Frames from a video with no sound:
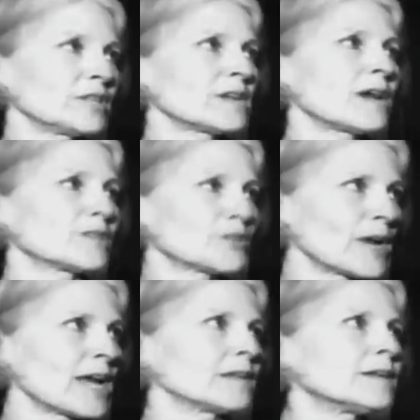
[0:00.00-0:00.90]

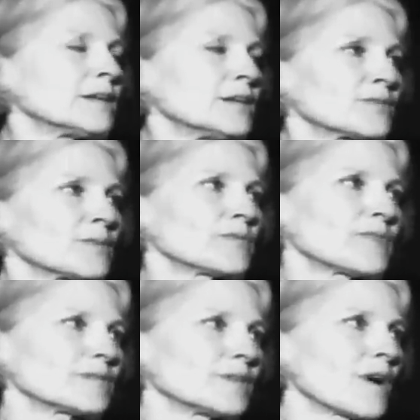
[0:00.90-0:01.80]
grant from the
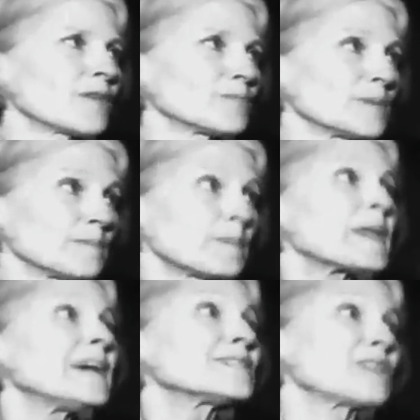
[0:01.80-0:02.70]
federal government
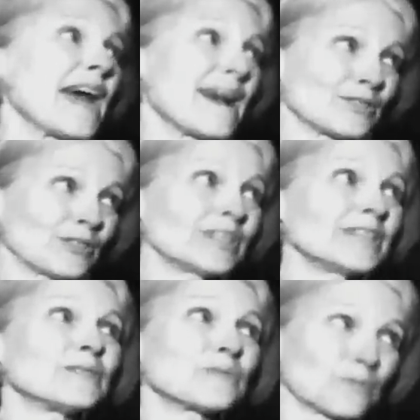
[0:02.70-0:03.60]
to
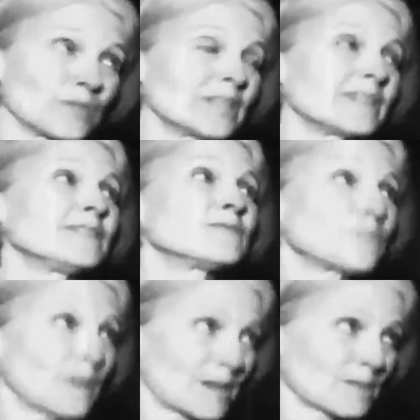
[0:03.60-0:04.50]
actually really
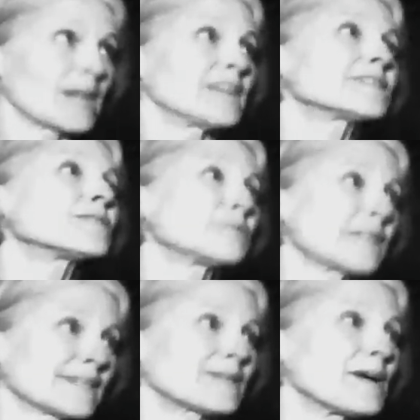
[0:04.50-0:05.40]
run a race
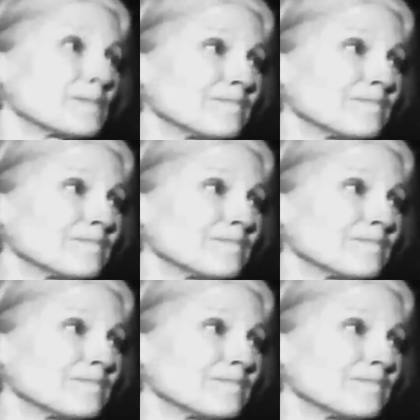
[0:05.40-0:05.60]
next time.